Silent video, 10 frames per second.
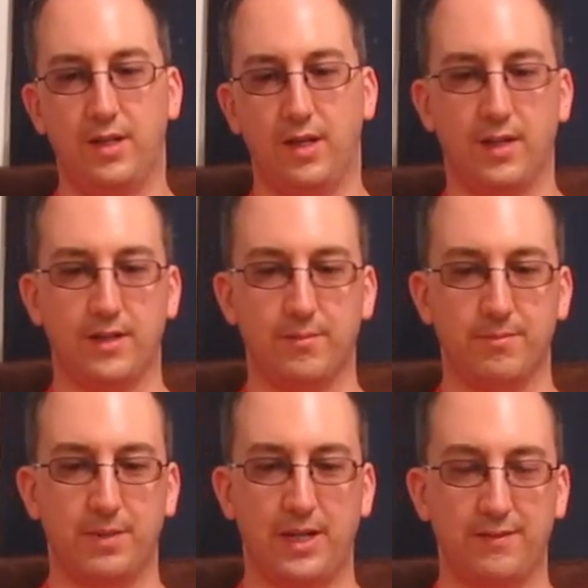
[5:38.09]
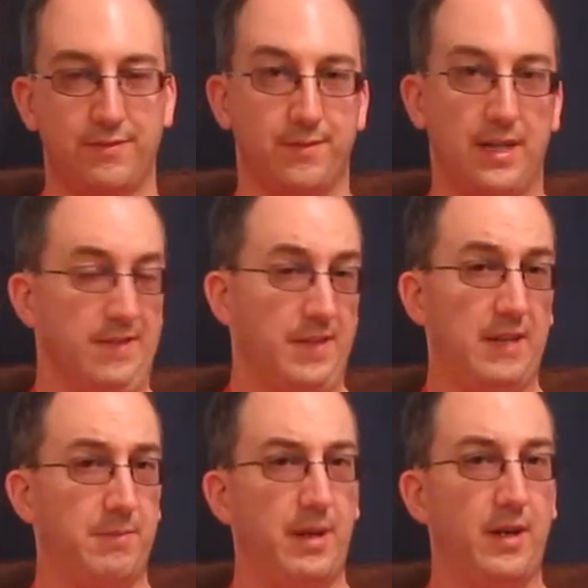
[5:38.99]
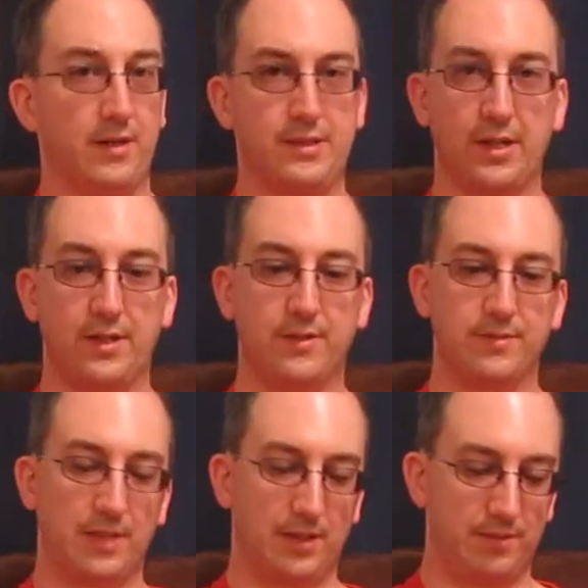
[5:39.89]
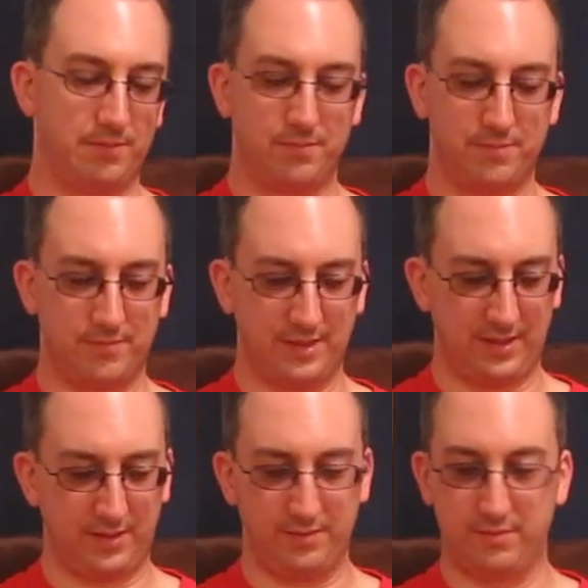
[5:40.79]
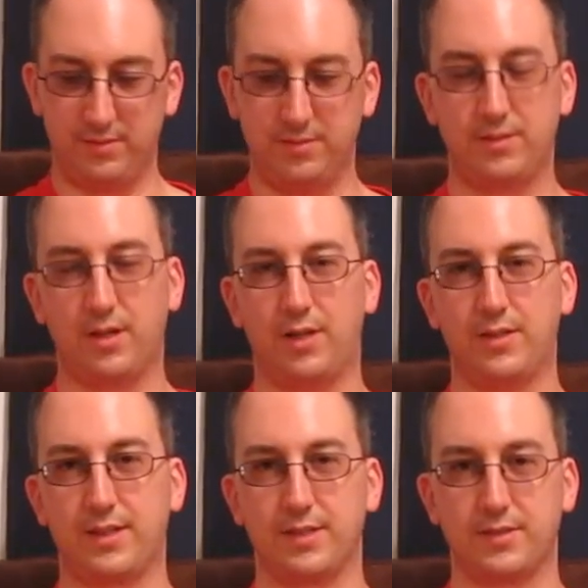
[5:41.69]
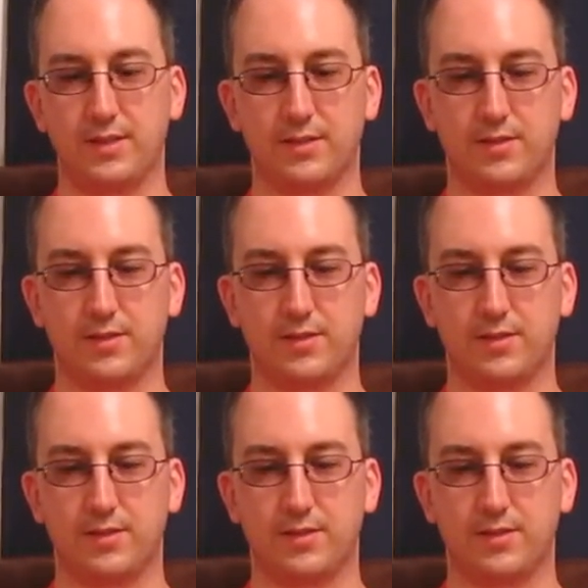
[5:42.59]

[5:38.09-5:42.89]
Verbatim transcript: But I've had better, so, you know, I gotta call it like I see it.